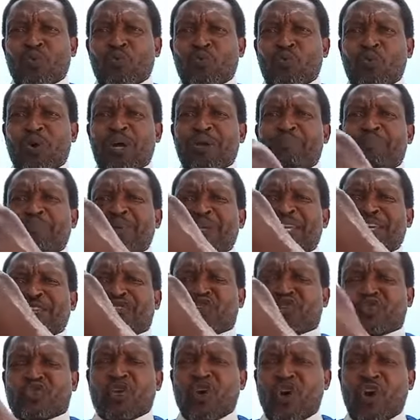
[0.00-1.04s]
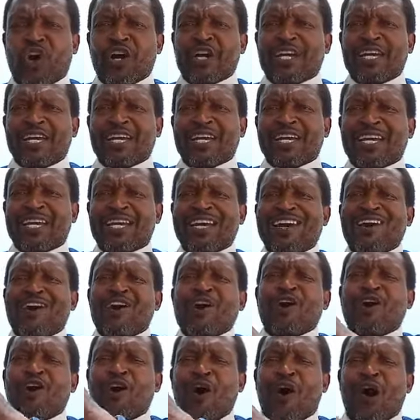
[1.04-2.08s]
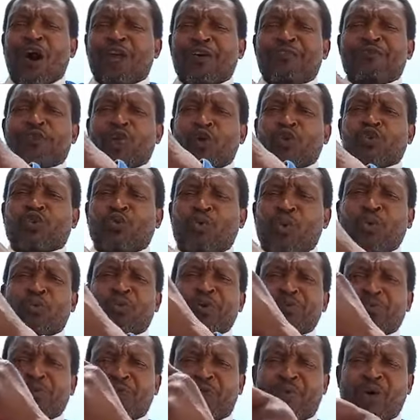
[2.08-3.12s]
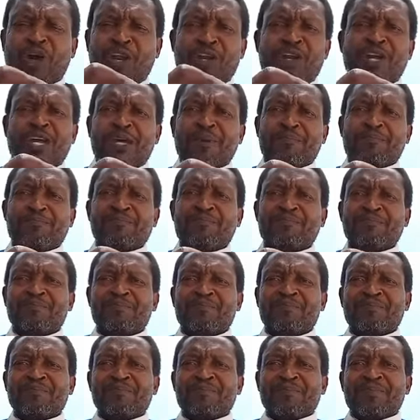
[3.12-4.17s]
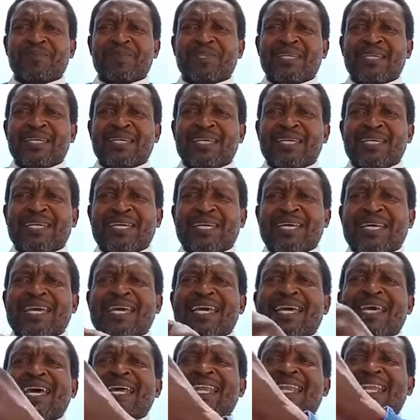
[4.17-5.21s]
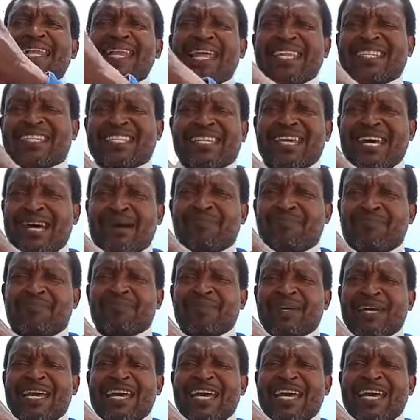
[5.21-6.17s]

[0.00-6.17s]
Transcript: would be destroying all of those who were going to follow him. He led them